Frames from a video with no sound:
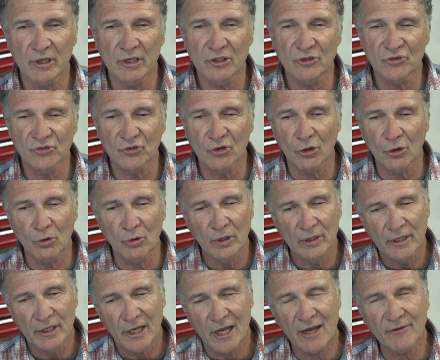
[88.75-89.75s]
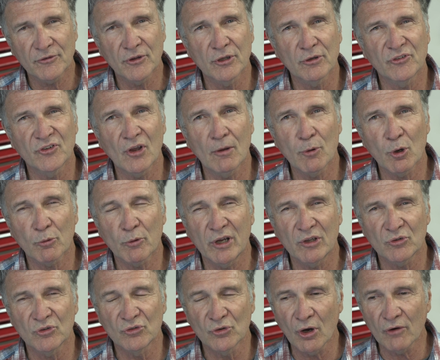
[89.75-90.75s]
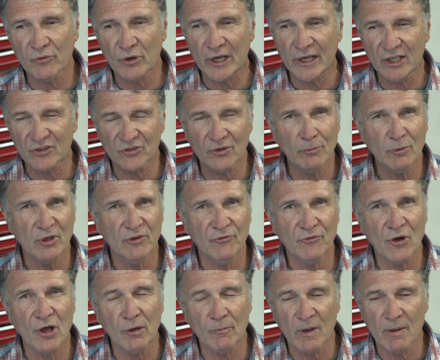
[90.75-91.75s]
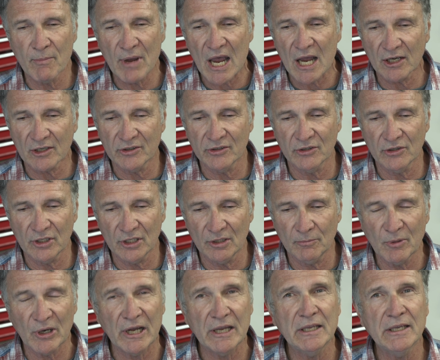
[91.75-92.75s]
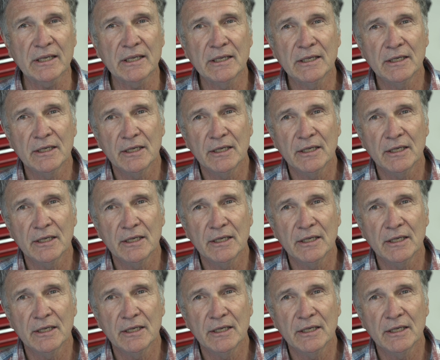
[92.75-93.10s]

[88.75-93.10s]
And so after the sailboat race was over, I got someone to follow me back to the bike,